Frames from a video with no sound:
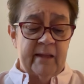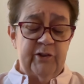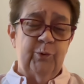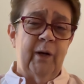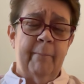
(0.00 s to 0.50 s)

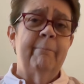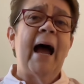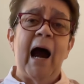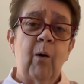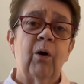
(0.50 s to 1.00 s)
to
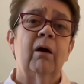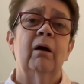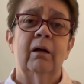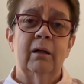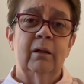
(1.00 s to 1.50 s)

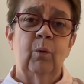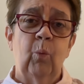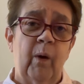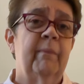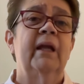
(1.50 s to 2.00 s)
empower
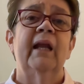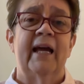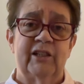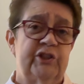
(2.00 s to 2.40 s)
women and